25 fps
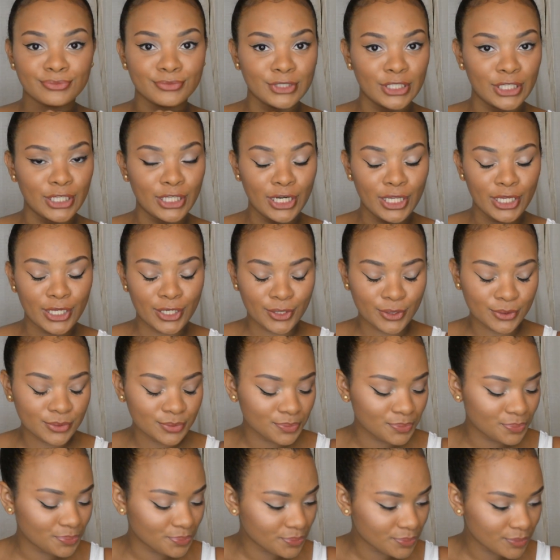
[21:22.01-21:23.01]
You know,
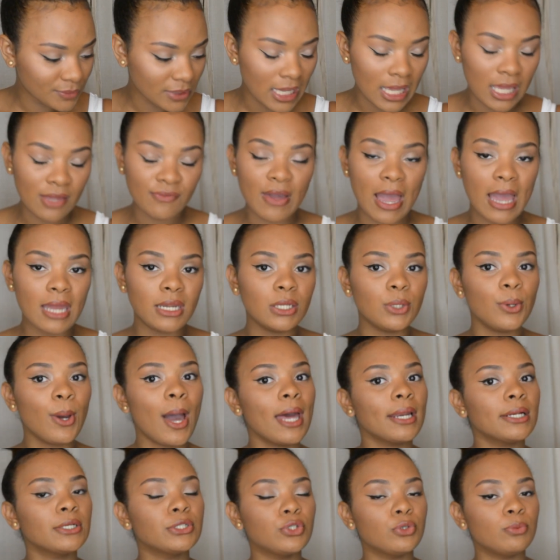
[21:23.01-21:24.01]
if I knew
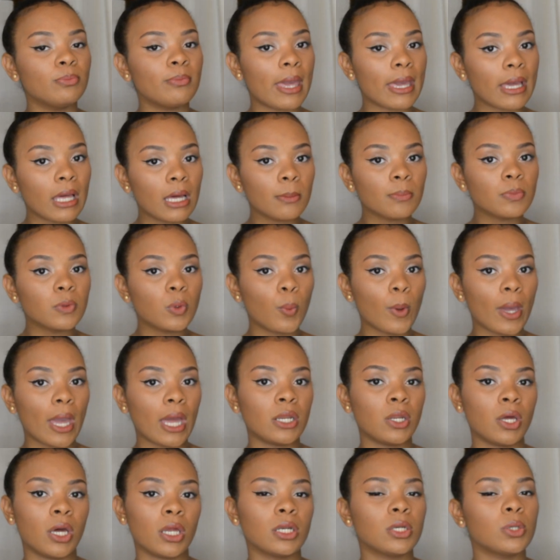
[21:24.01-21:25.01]
how to do makeup the way
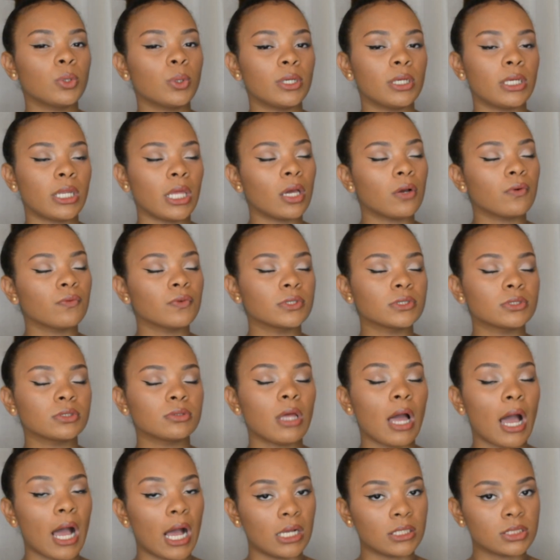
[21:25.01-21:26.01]
I know how to do it now for
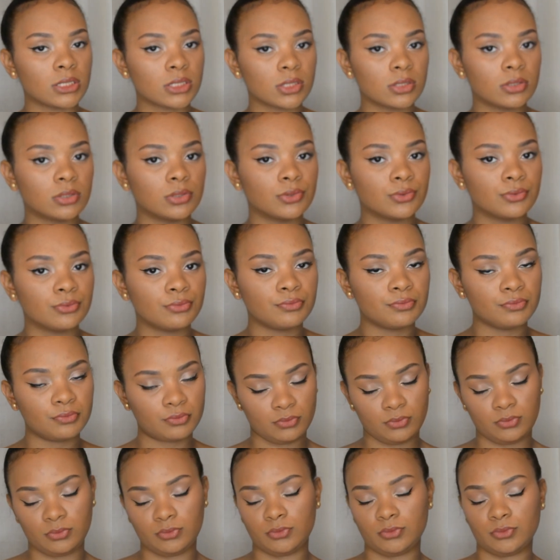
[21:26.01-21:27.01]
high school,
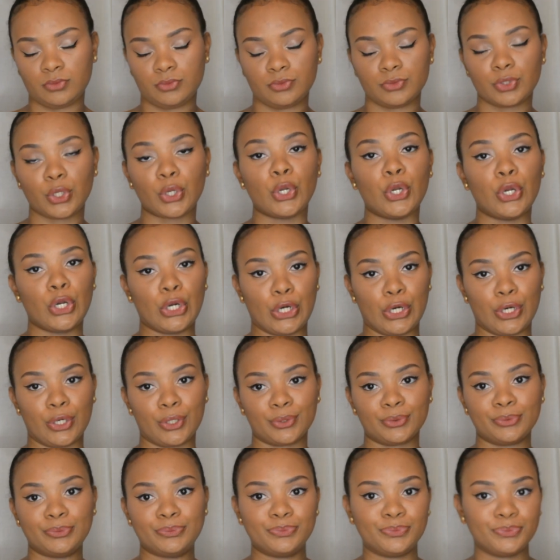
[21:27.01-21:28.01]

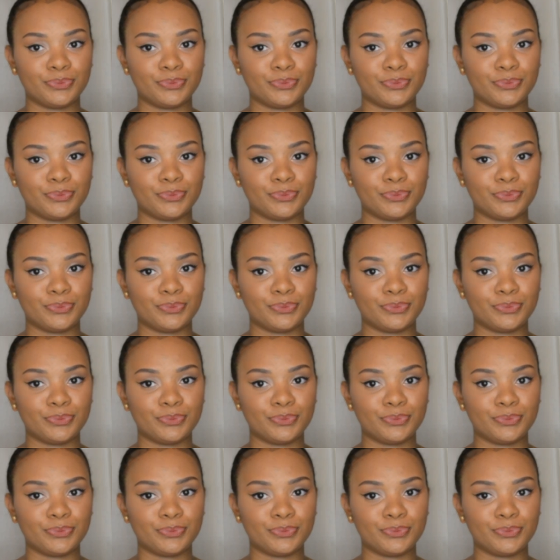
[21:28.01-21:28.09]
girl,